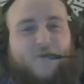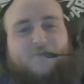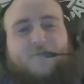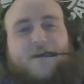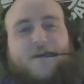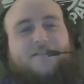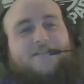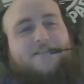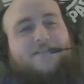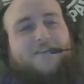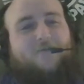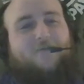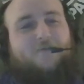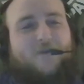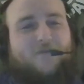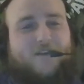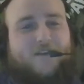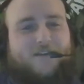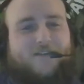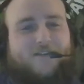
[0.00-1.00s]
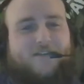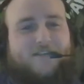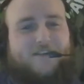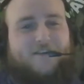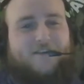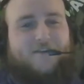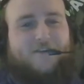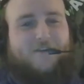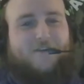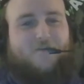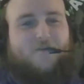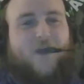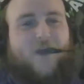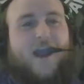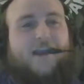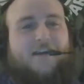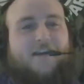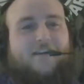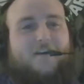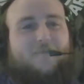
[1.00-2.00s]
both men's and women's. You're
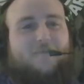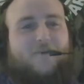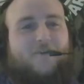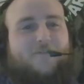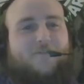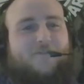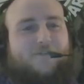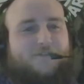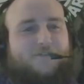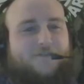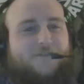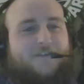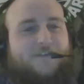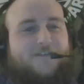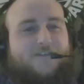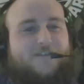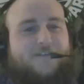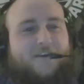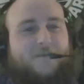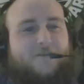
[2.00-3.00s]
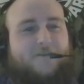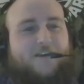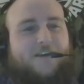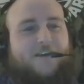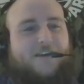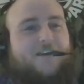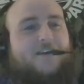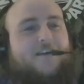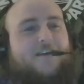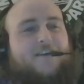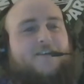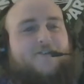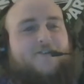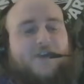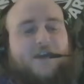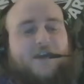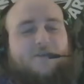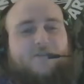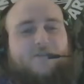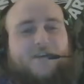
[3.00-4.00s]
racking up all sorts of NCAA
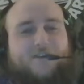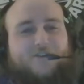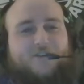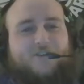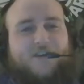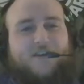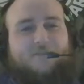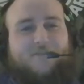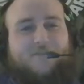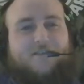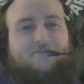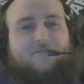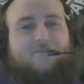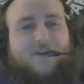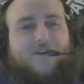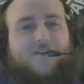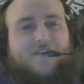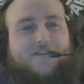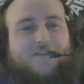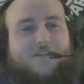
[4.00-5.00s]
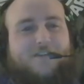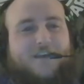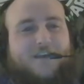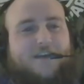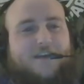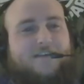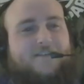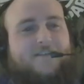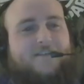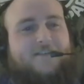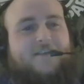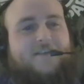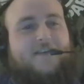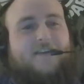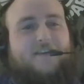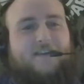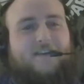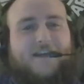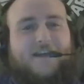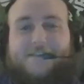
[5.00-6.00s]
championships and various things.
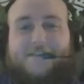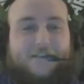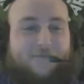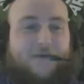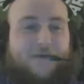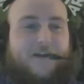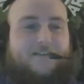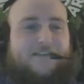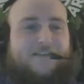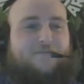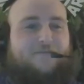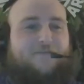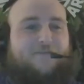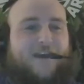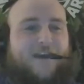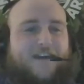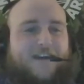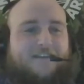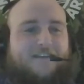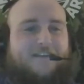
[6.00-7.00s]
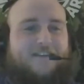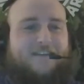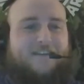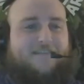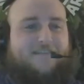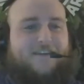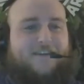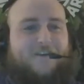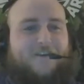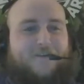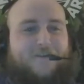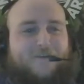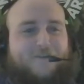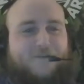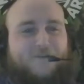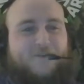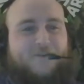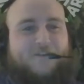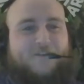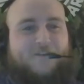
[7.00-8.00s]
That's expensive. And,
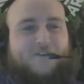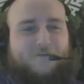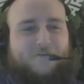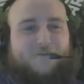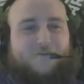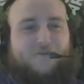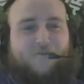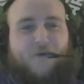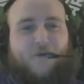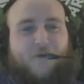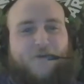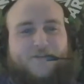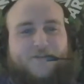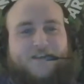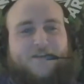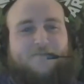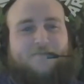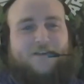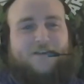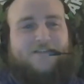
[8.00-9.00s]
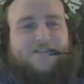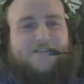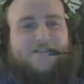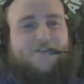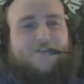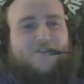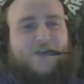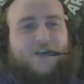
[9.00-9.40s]
there's only two sports that basically